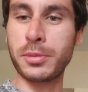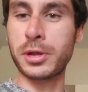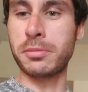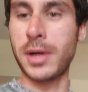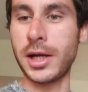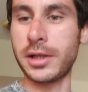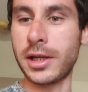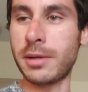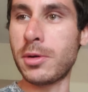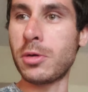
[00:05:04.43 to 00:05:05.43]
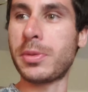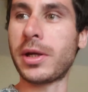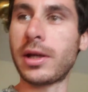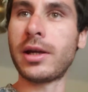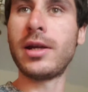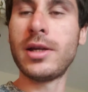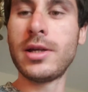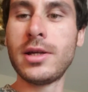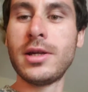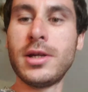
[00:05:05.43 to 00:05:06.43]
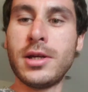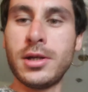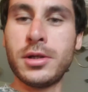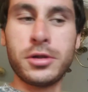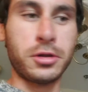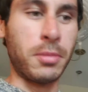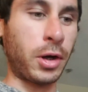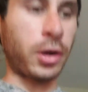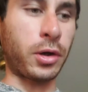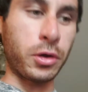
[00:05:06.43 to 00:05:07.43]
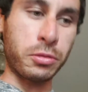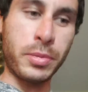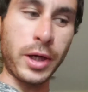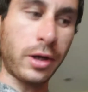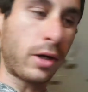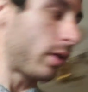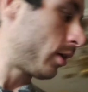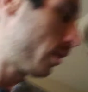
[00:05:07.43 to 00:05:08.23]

much my day. I'm hoping tomorrow goes better.